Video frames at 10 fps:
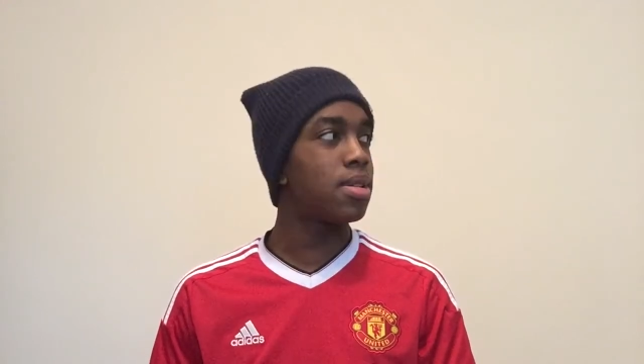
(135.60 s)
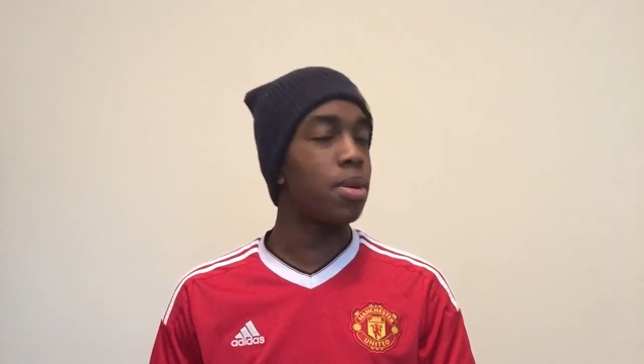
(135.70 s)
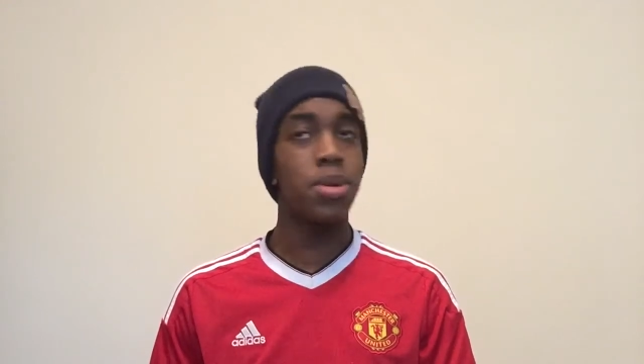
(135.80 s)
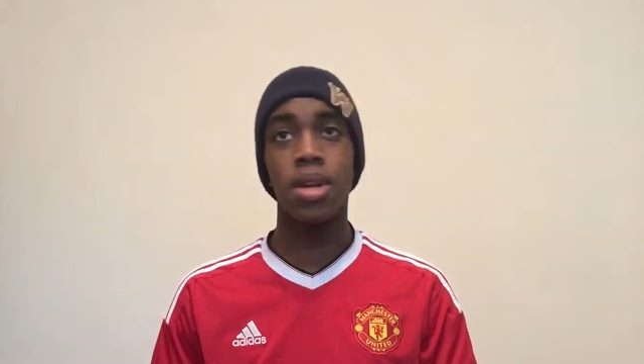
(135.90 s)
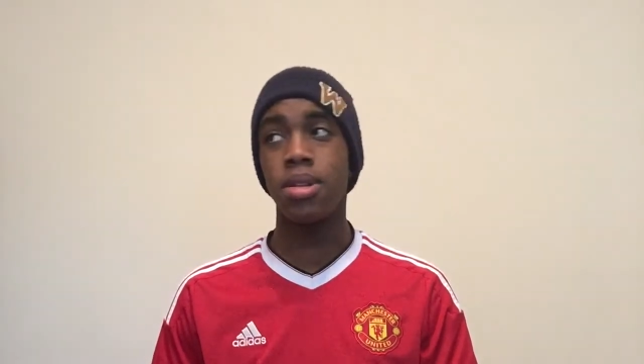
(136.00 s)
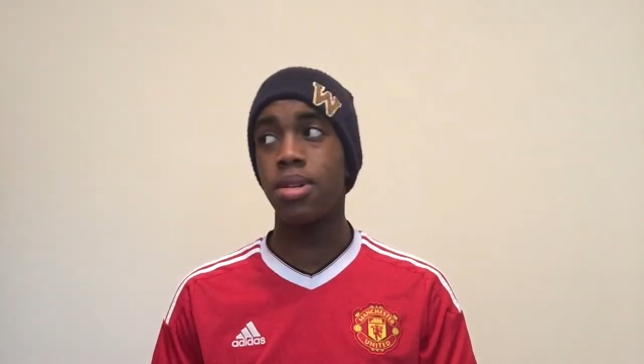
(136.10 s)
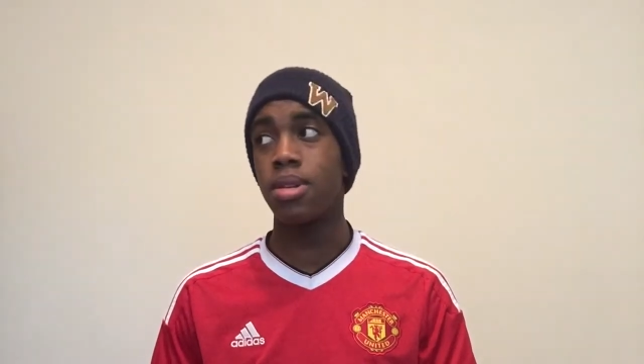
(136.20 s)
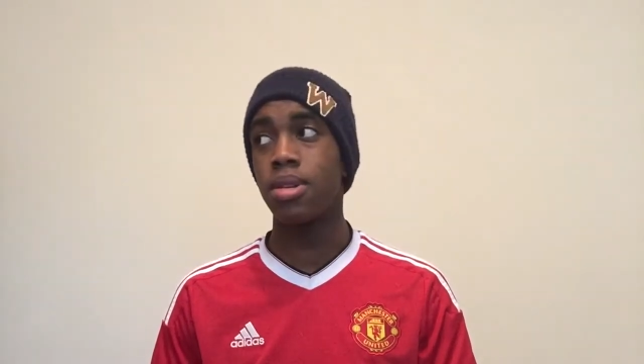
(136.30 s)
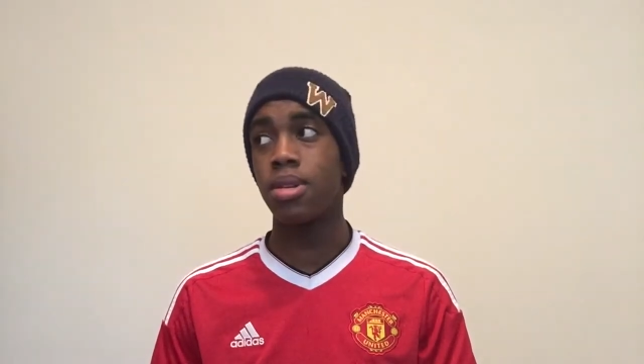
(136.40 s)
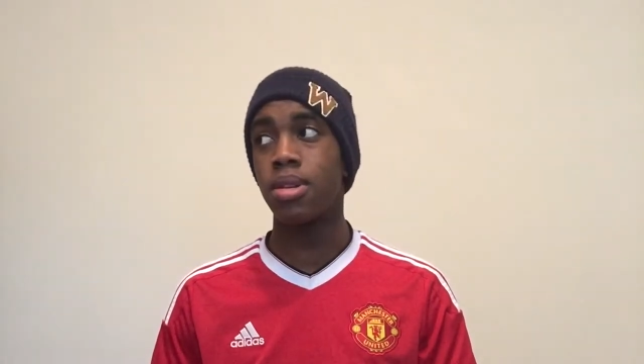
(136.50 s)
Are we done?
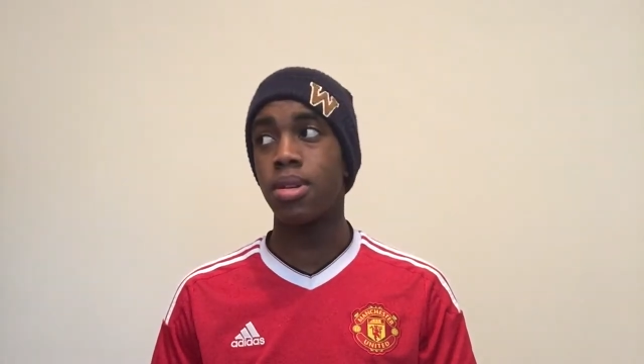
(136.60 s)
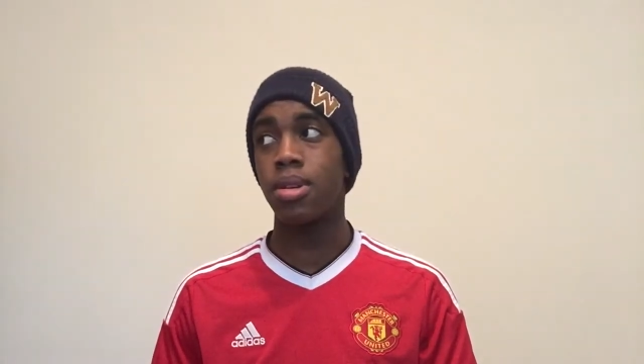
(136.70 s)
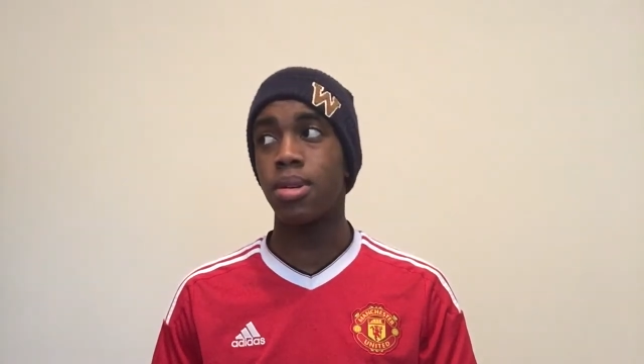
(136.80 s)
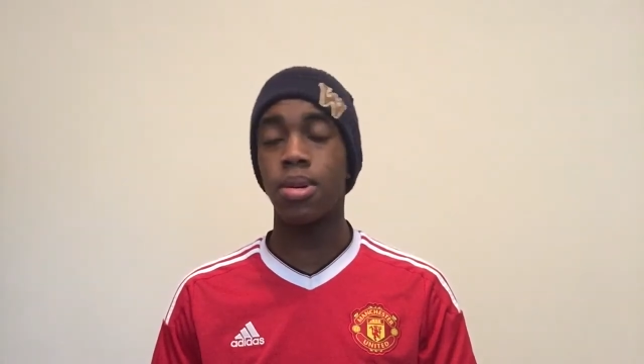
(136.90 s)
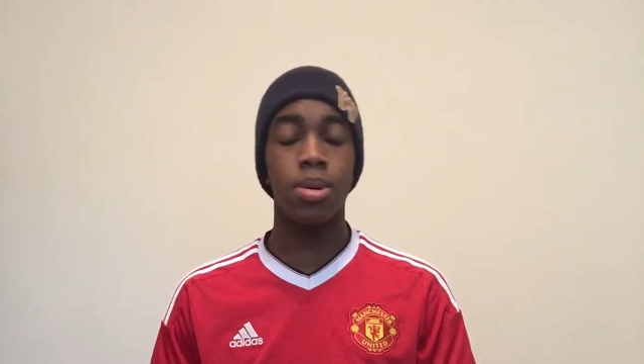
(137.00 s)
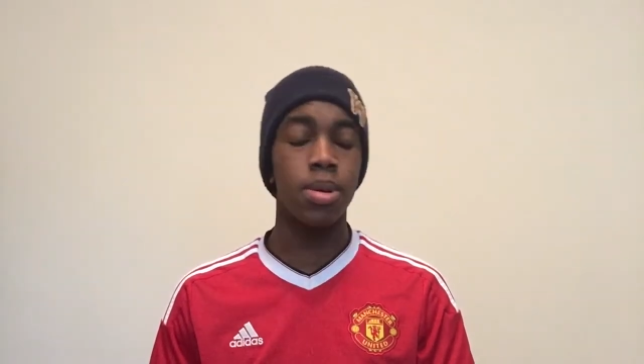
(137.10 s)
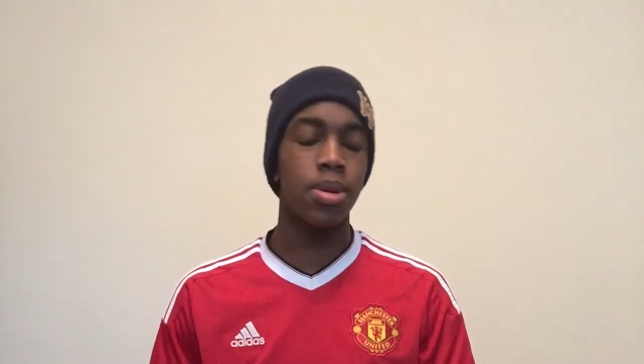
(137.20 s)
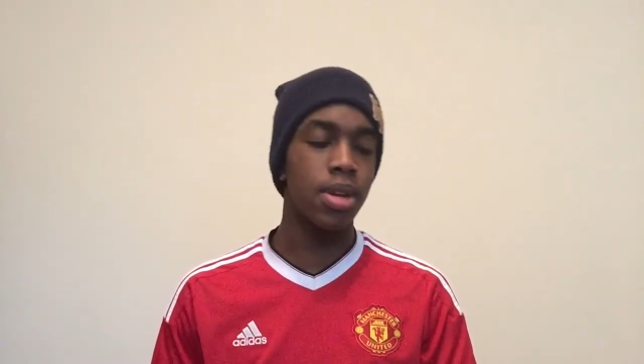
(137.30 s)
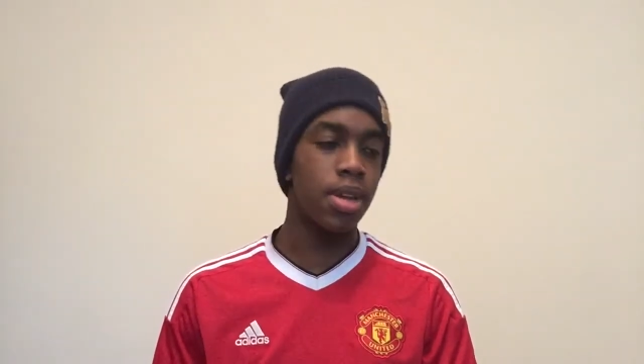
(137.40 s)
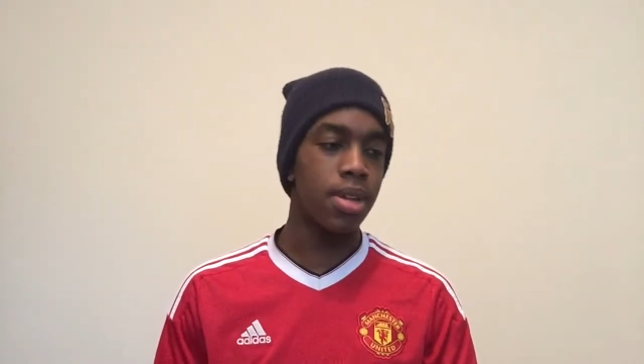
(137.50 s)
Oh, oh,
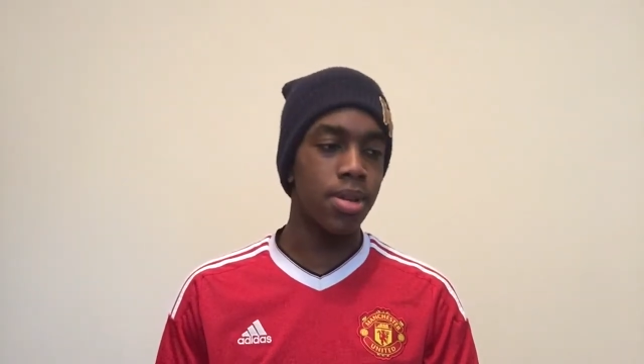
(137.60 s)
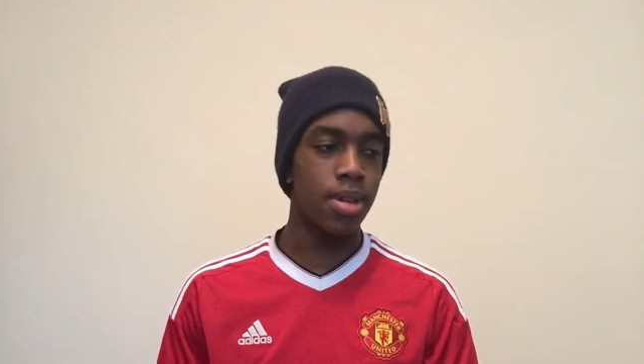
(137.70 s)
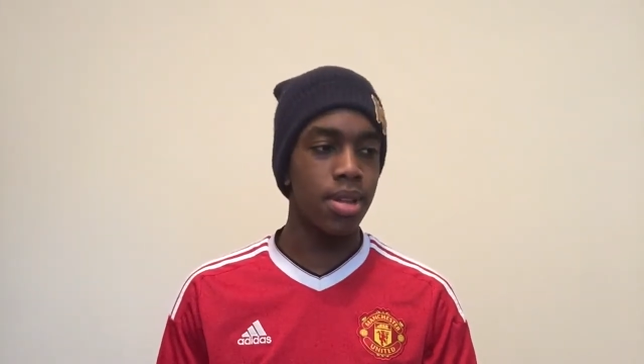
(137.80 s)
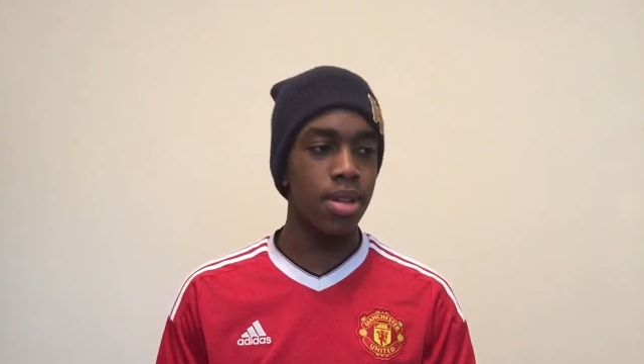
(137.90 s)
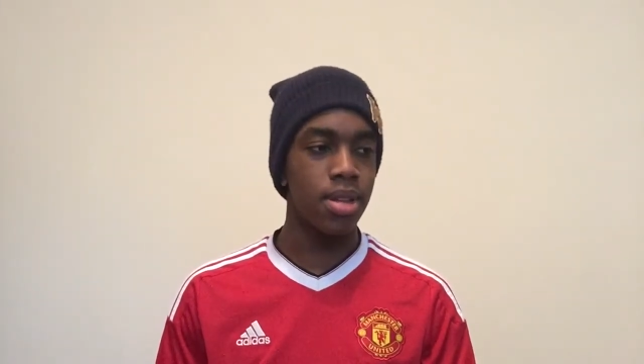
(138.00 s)
okay, okay.